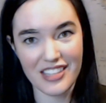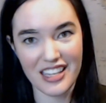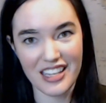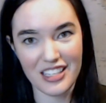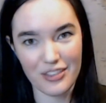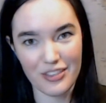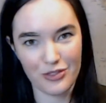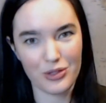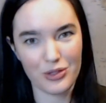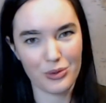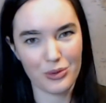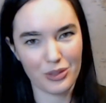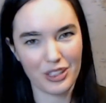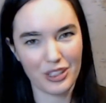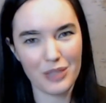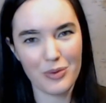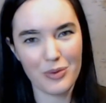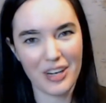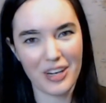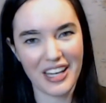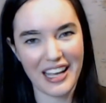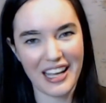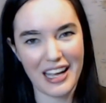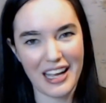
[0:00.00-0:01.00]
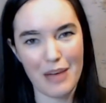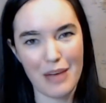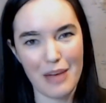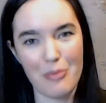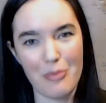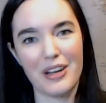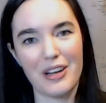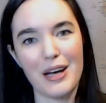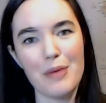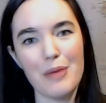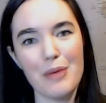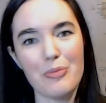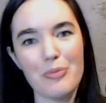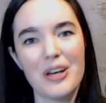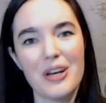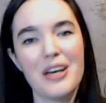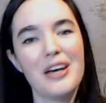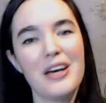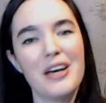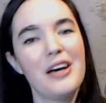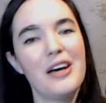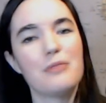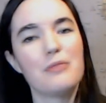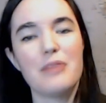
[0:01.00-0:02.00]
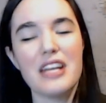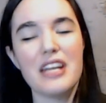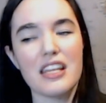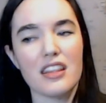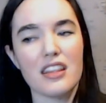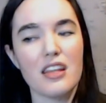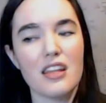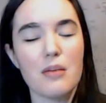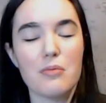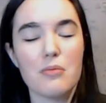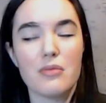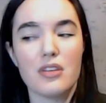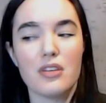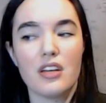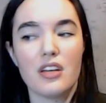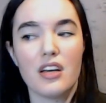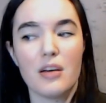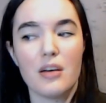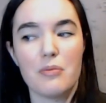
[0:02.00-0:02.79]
And if you really want to amp it up, make them